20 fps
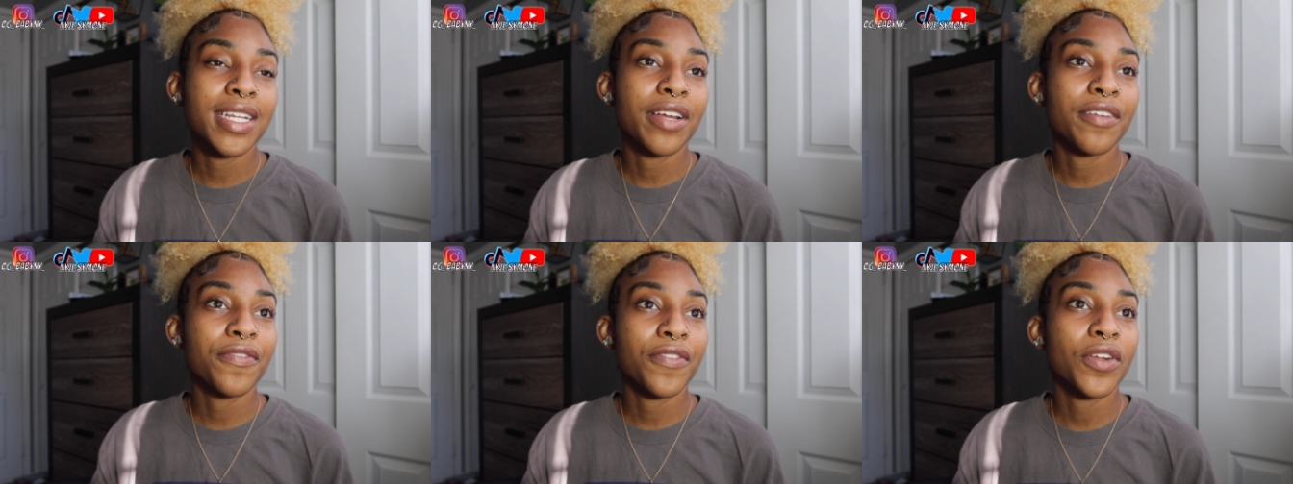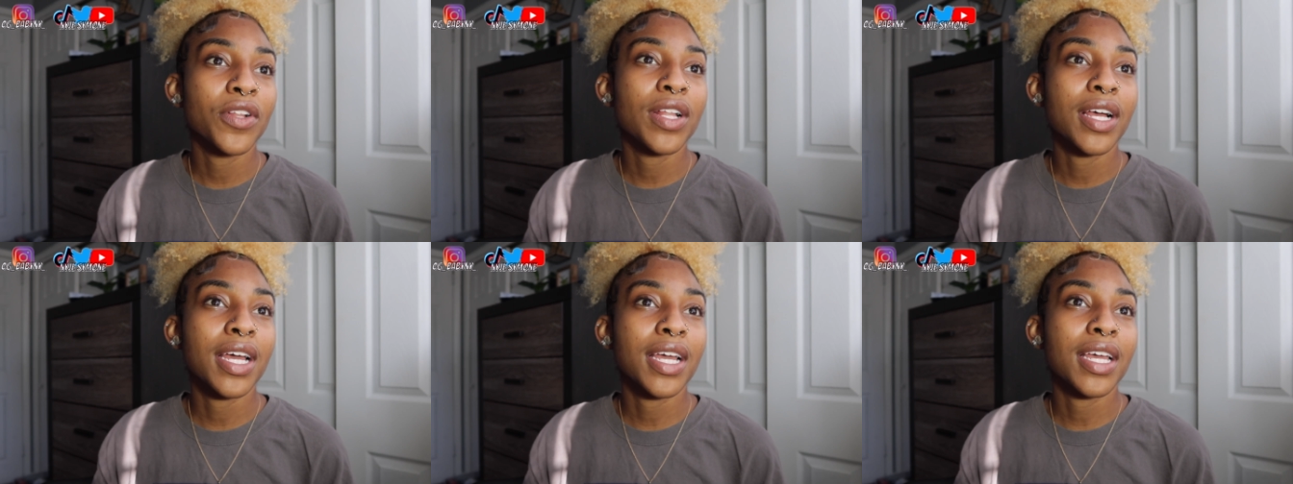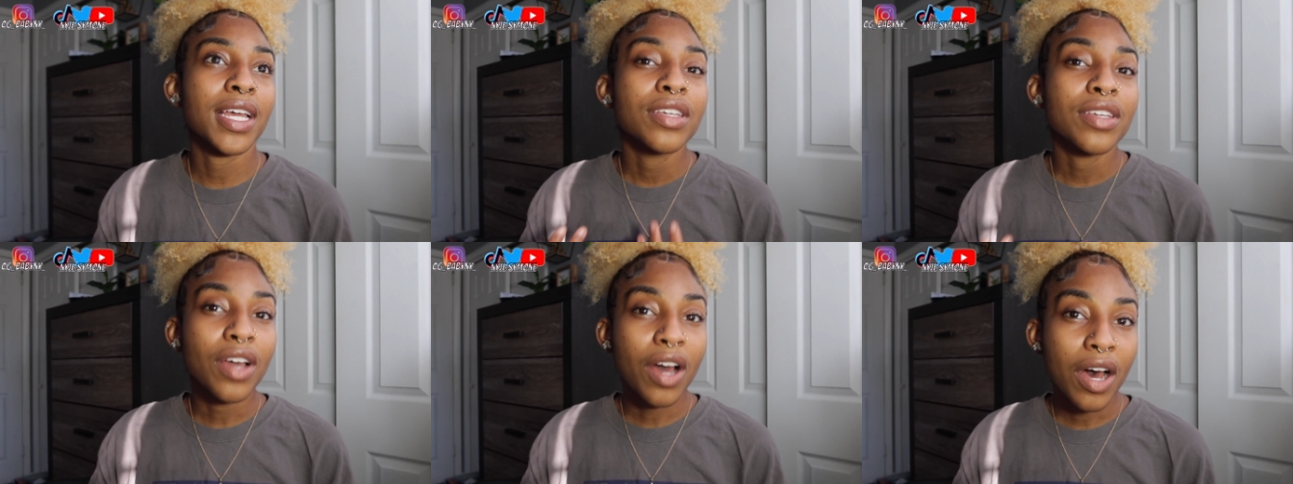and I feel like
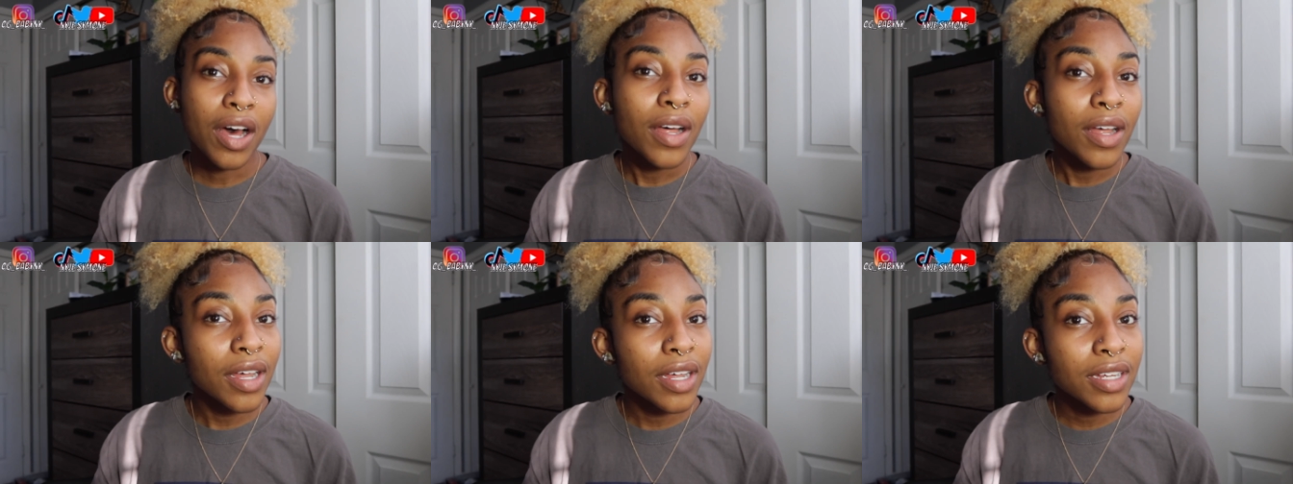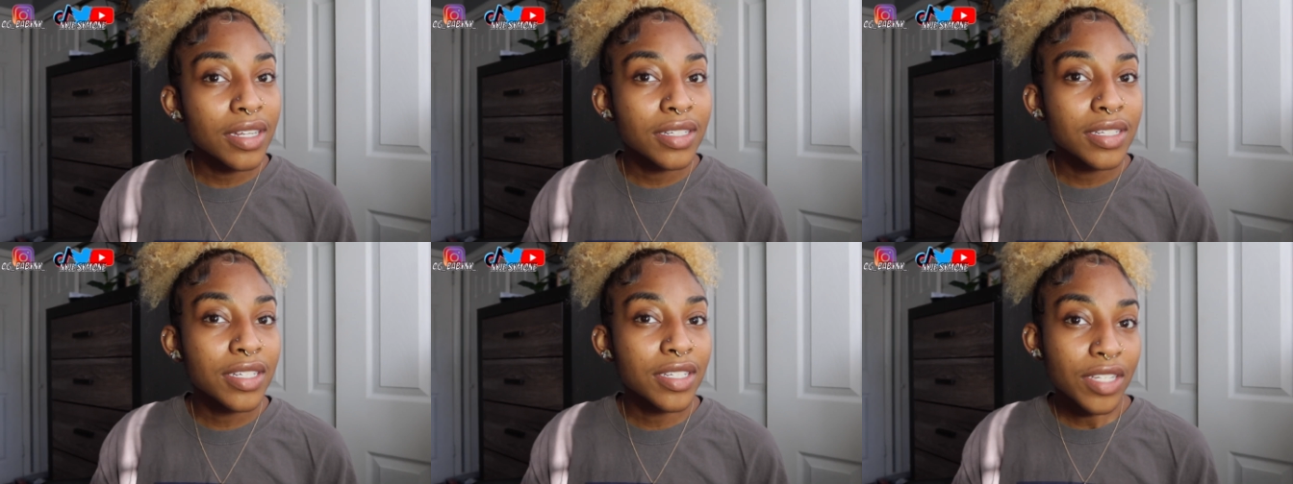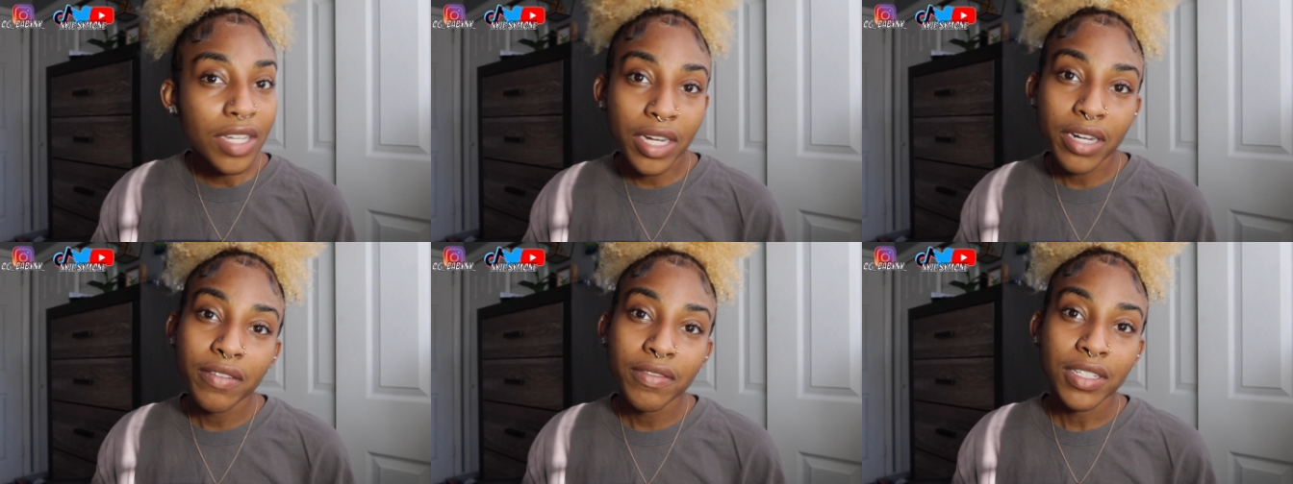y'all
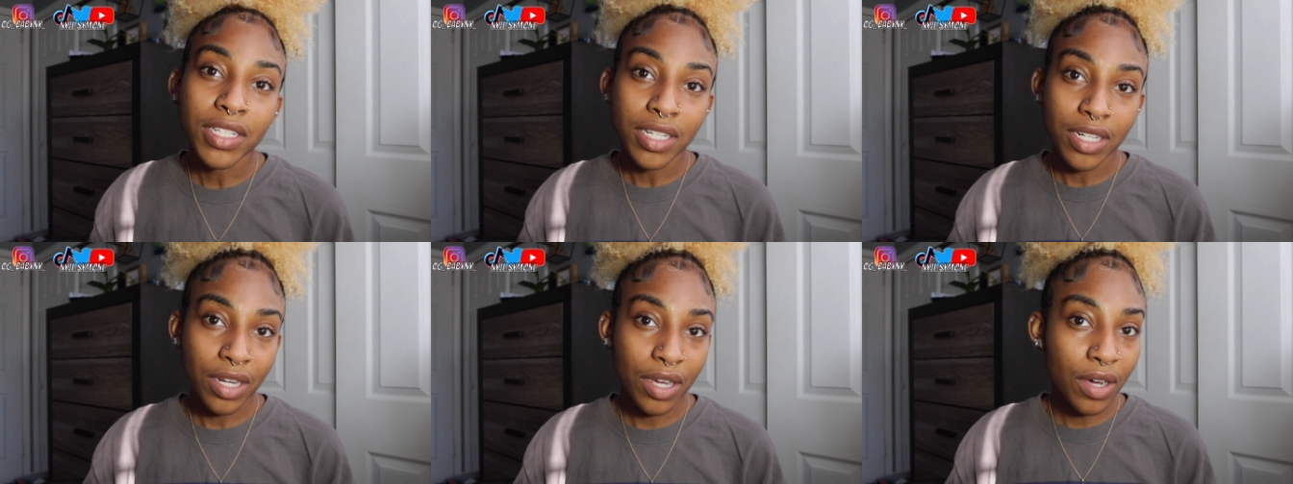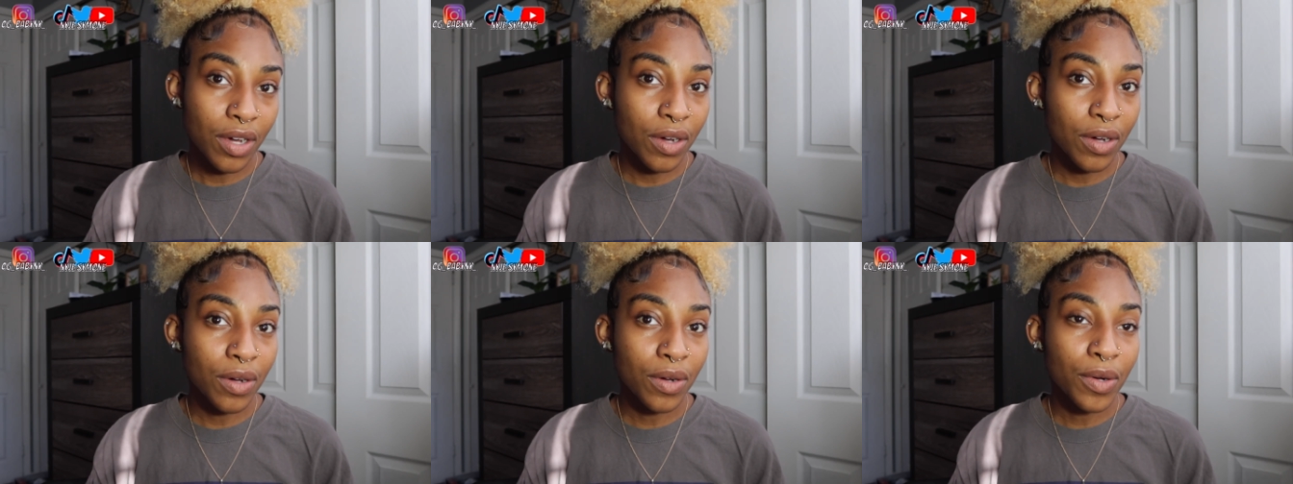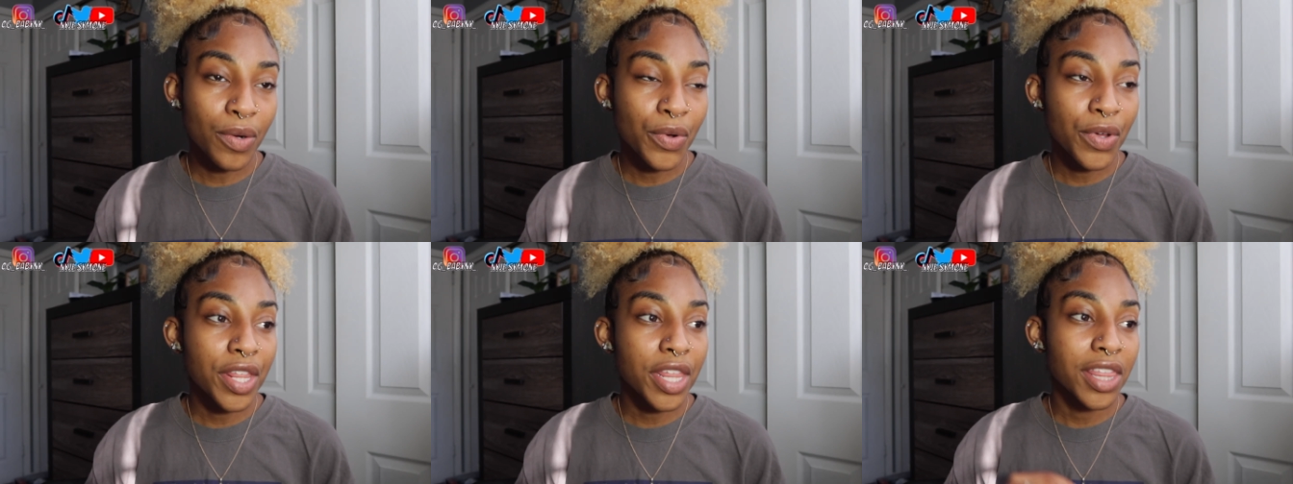deserve to
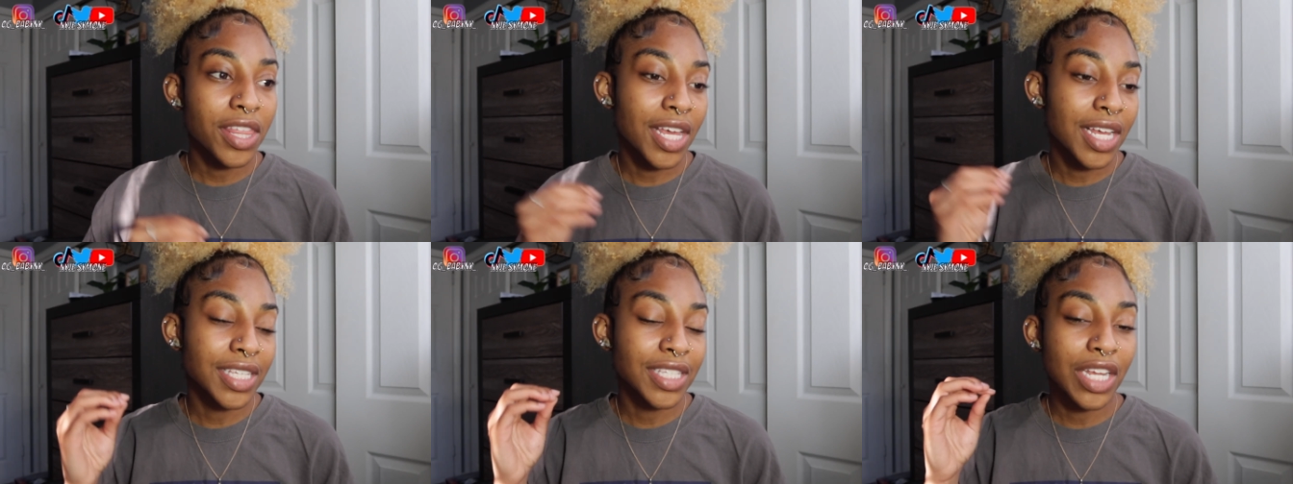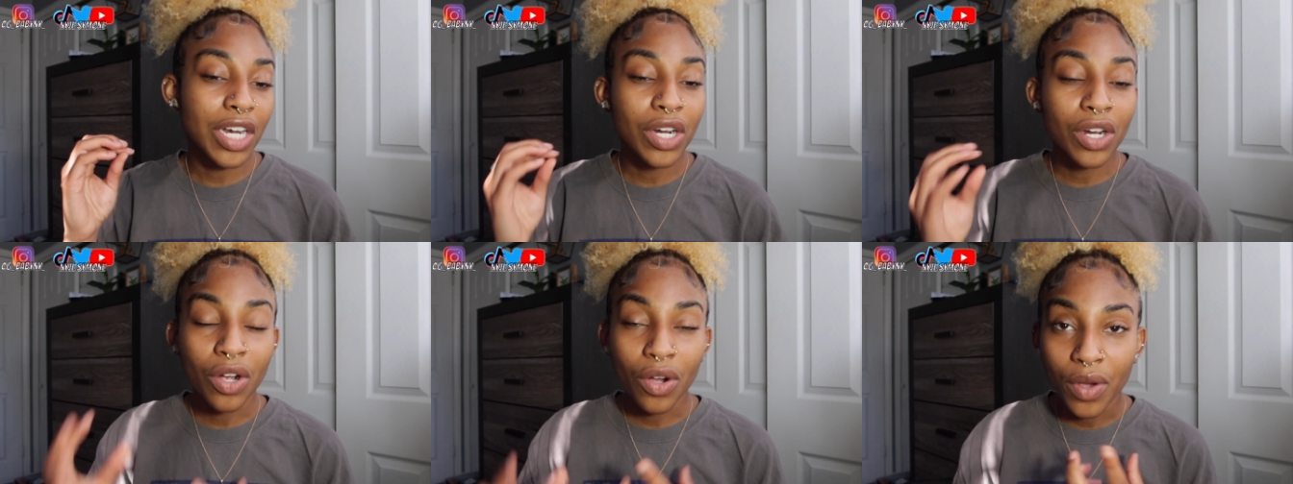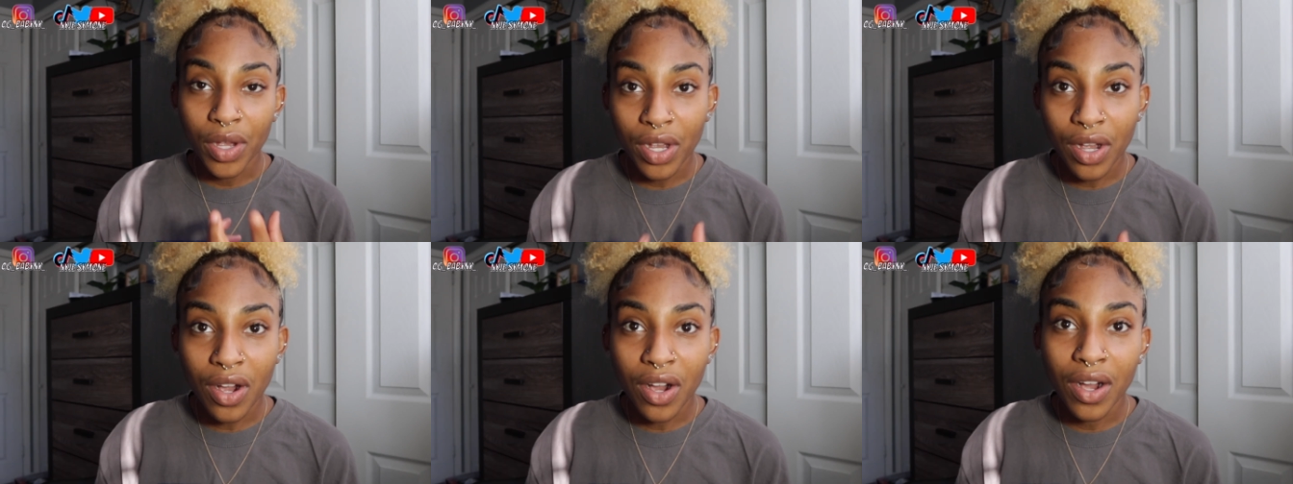know things that are
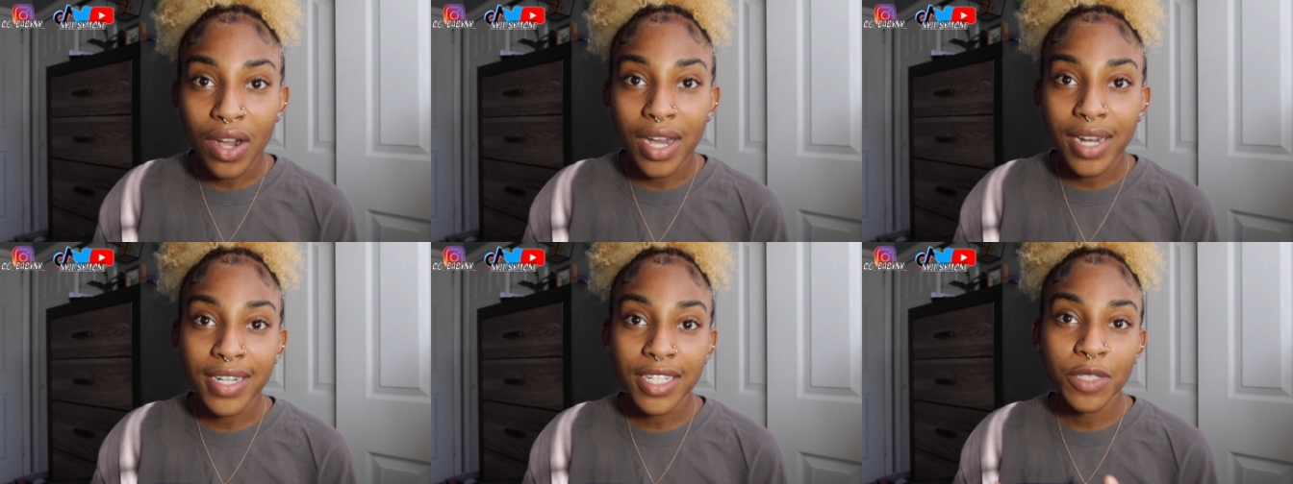going on,